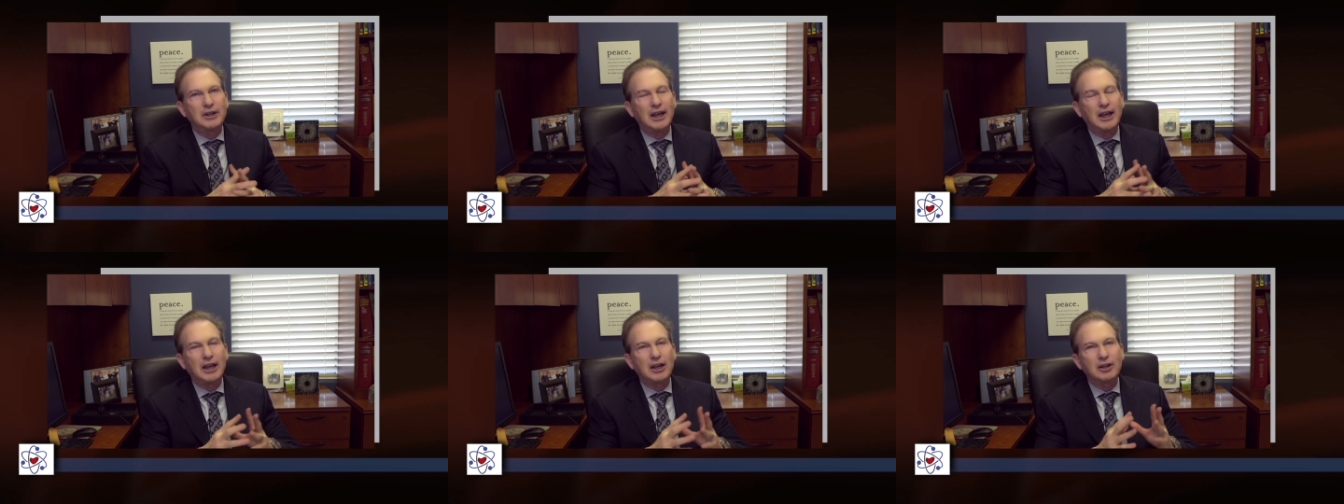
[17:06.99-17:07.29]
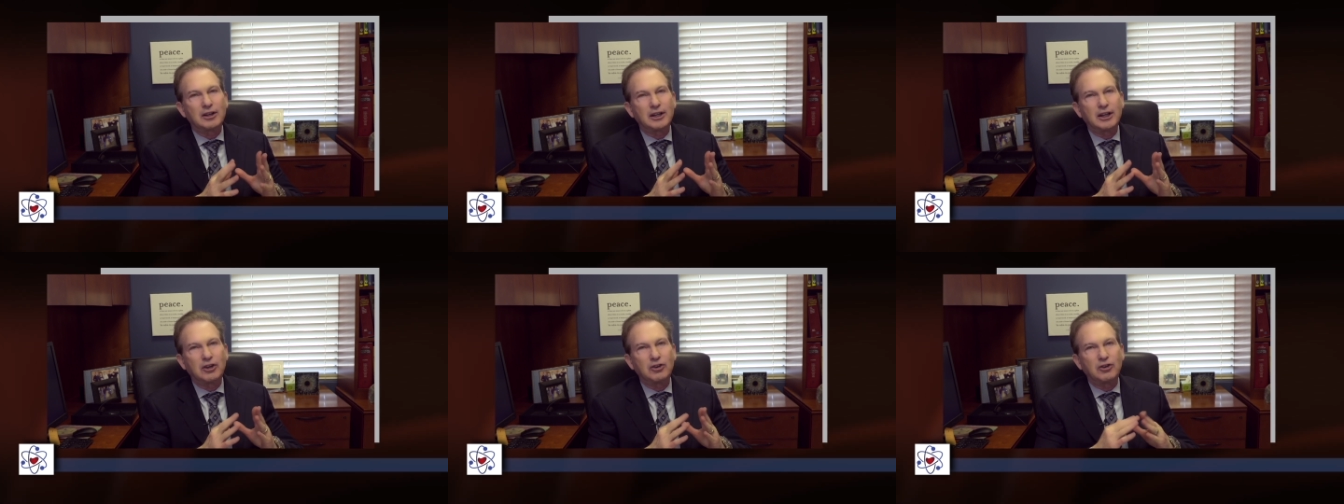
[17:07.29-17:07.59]
the
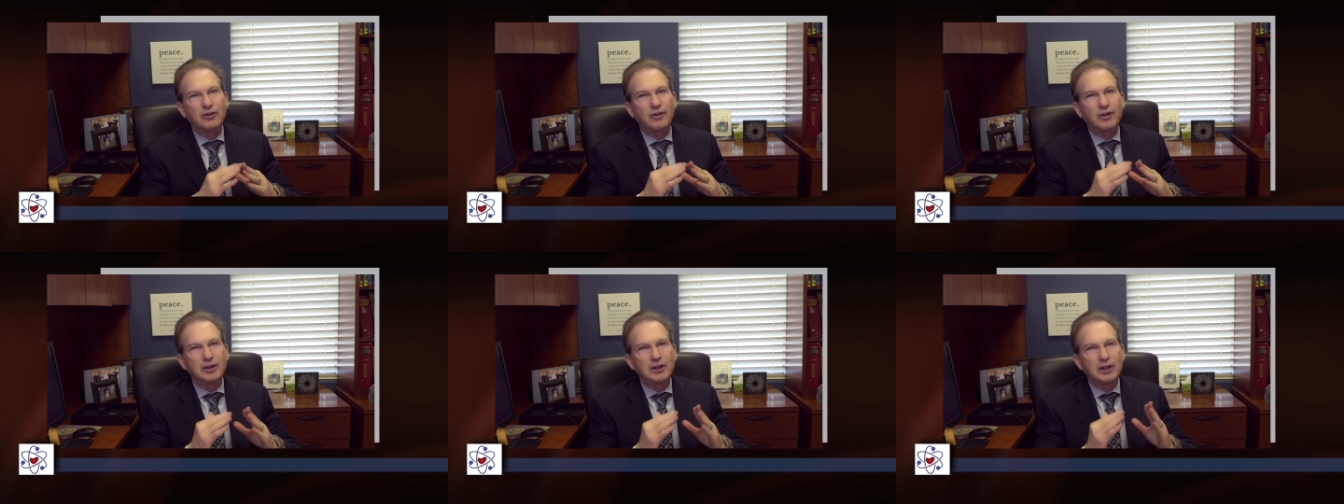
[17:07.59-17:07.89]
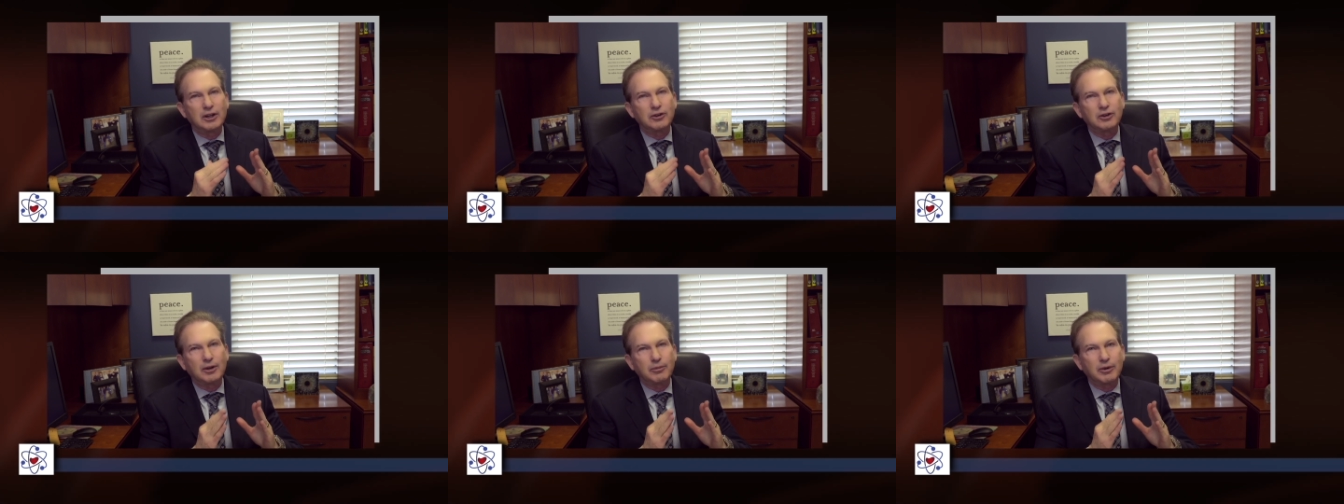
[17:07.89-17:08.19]
angulation of the
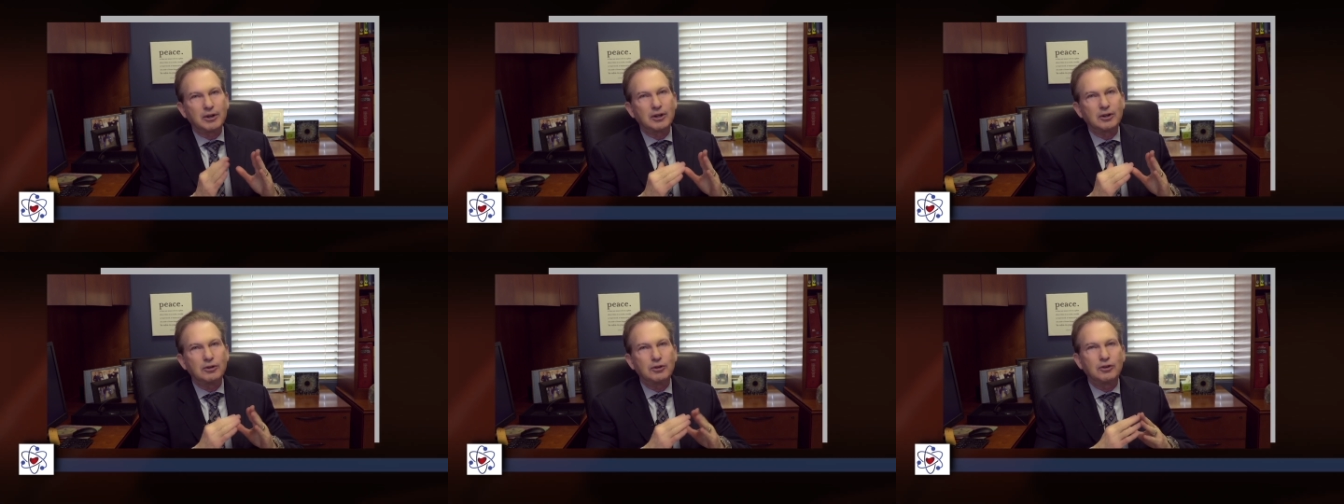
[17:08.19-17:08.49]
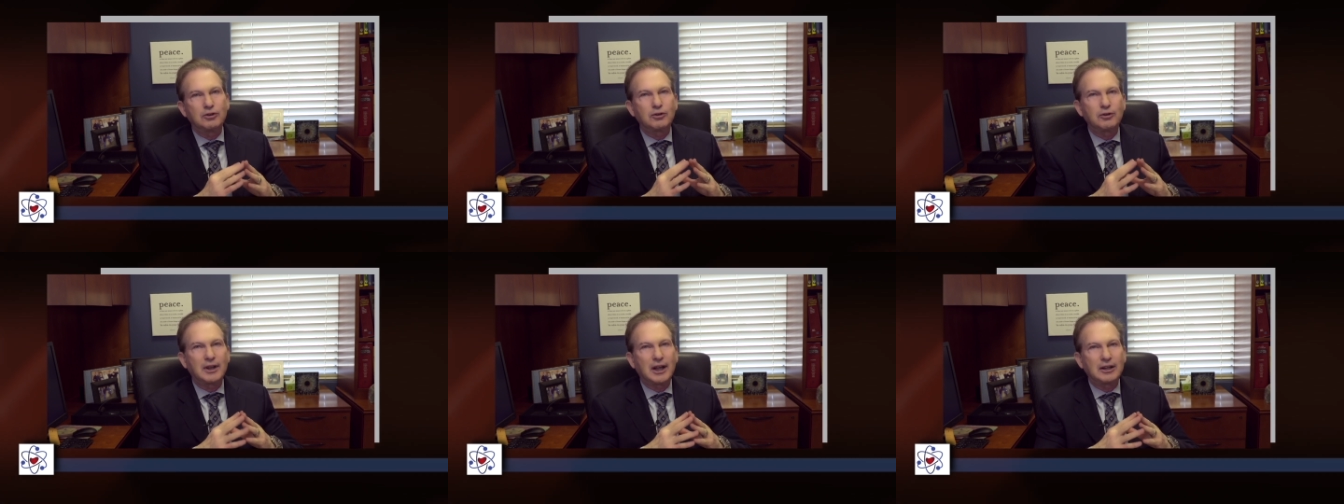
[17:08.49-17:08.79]
needles I'm going to
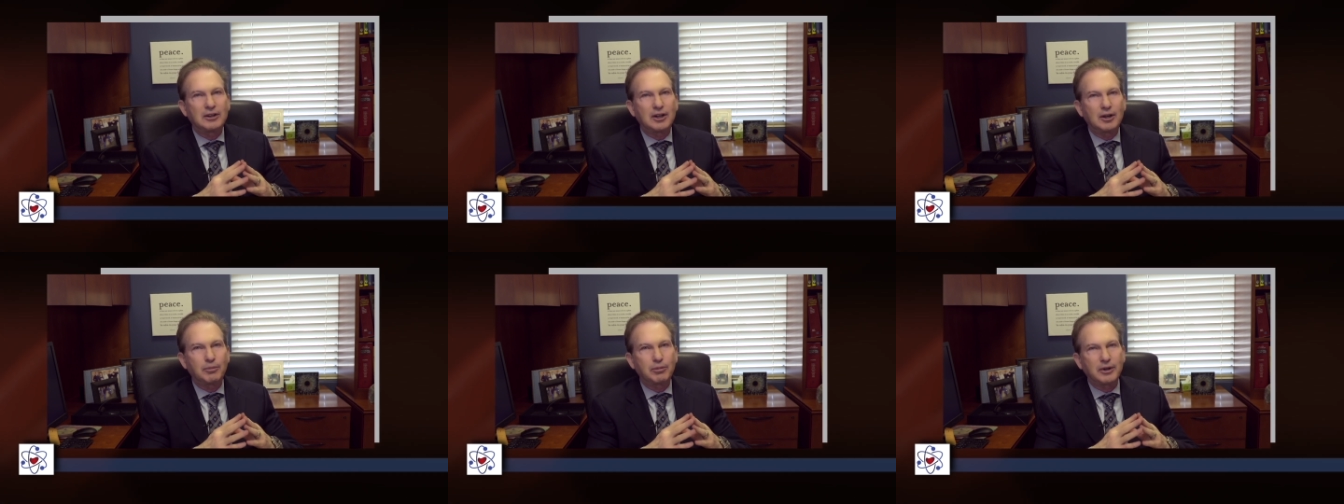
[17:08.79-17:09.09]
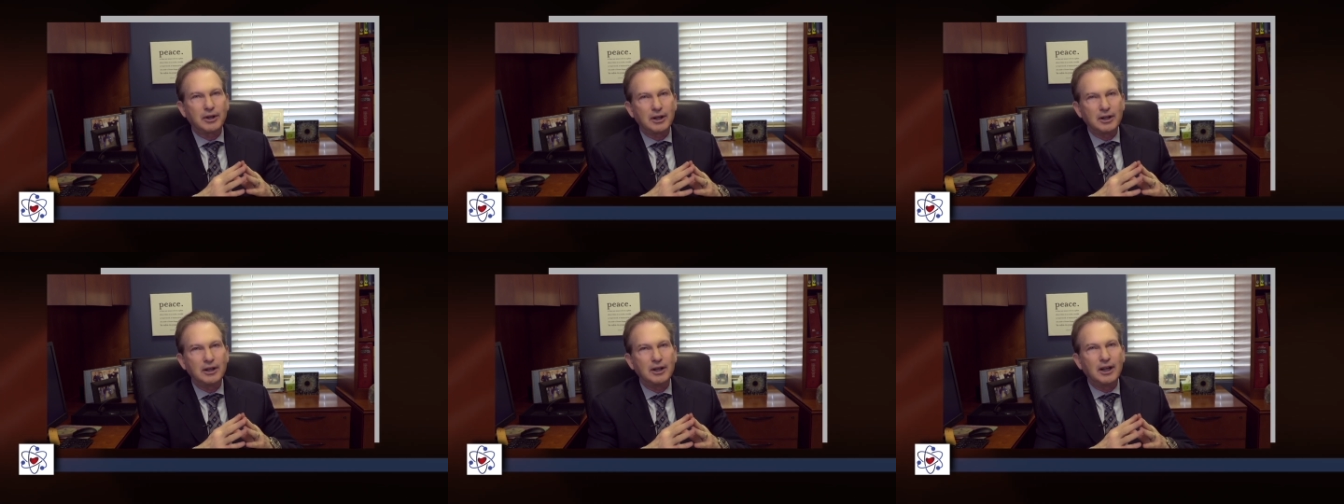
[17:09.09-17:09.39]
use through that
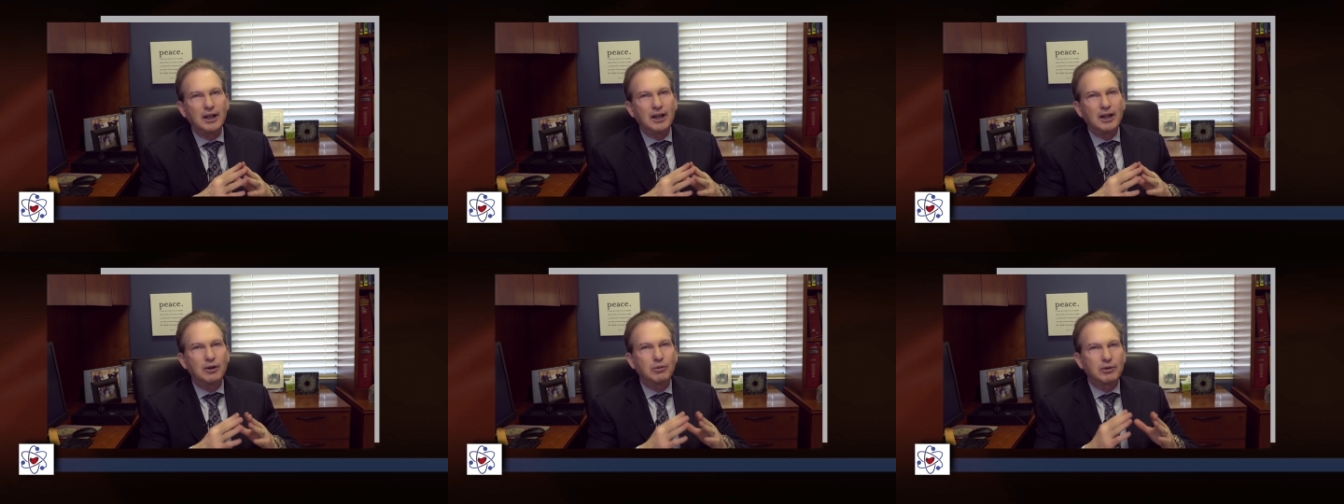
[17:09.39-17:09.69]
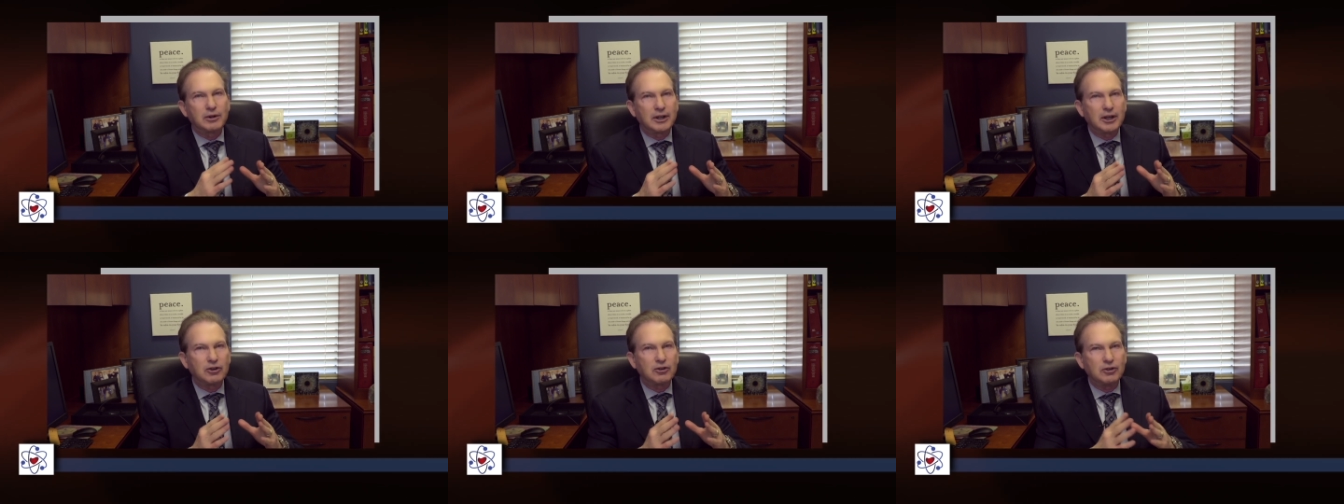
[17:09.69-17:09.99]
template in
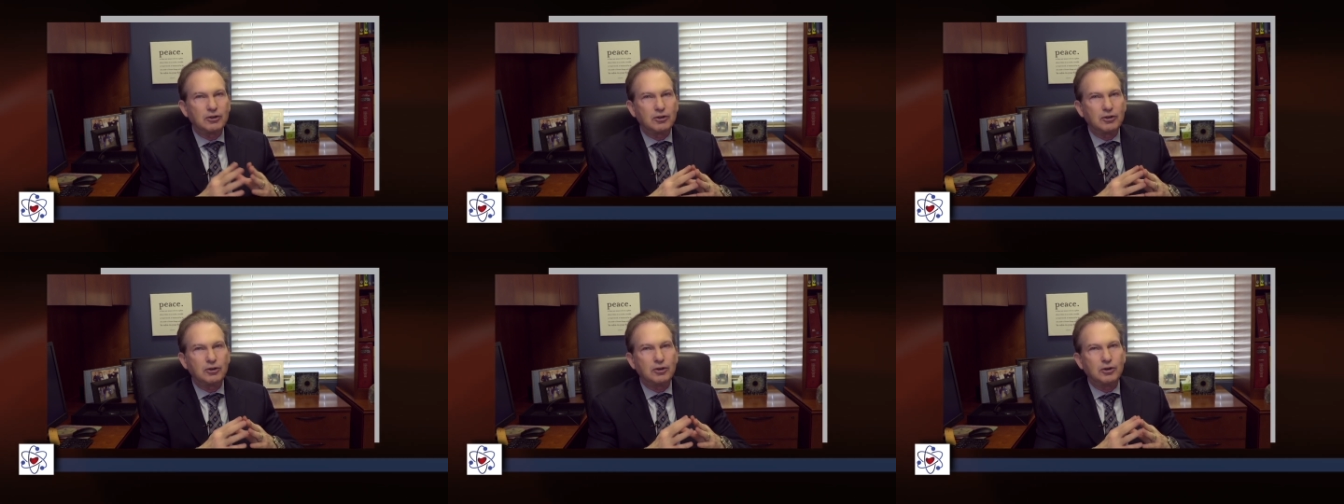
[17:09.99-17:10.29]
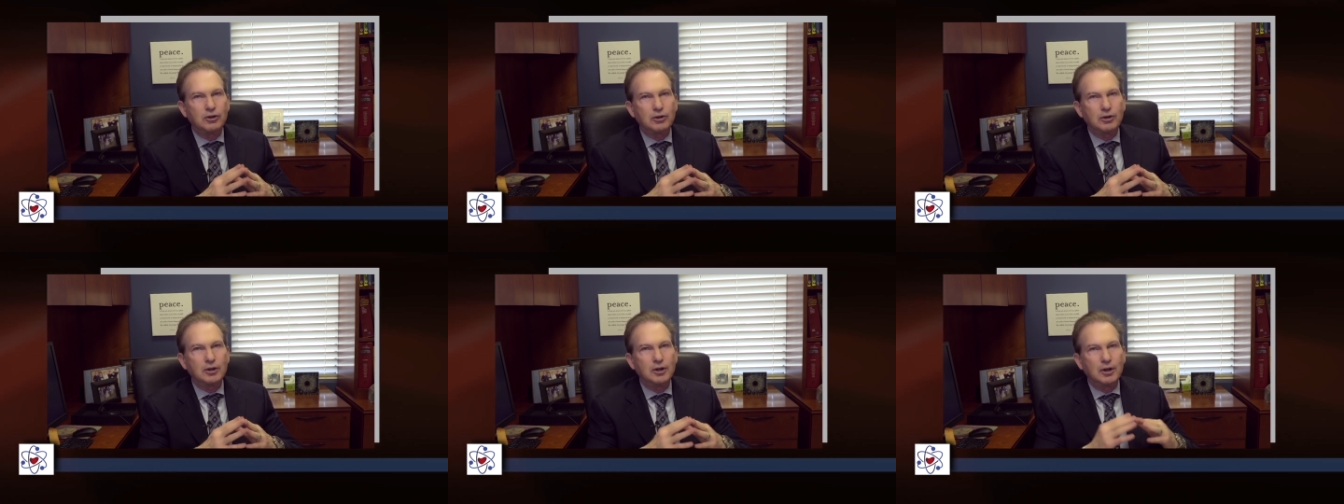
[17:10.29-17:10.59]
relation to
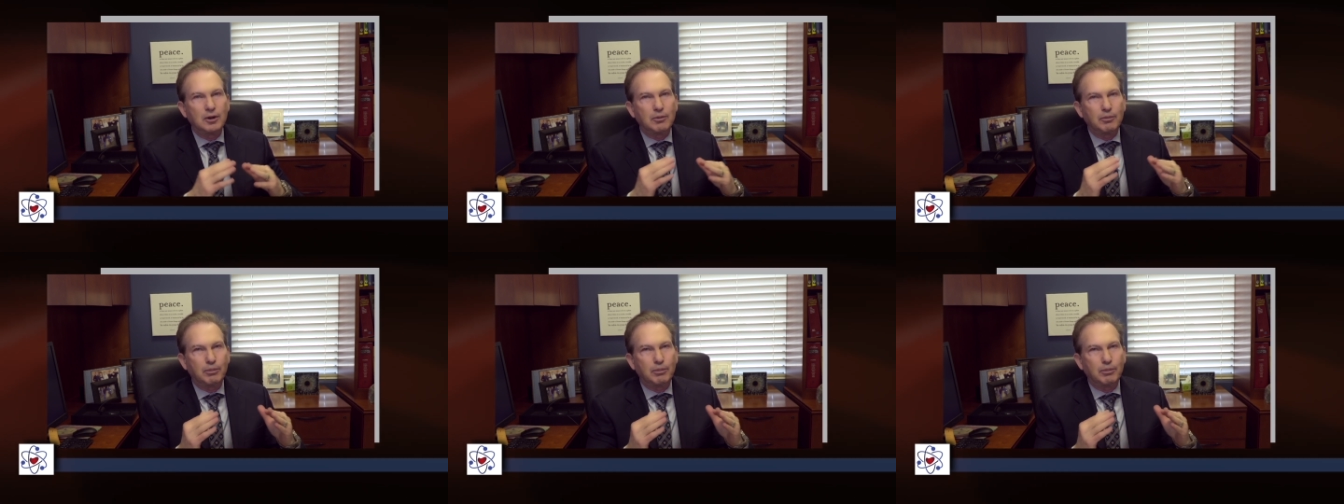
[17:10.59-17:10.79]
your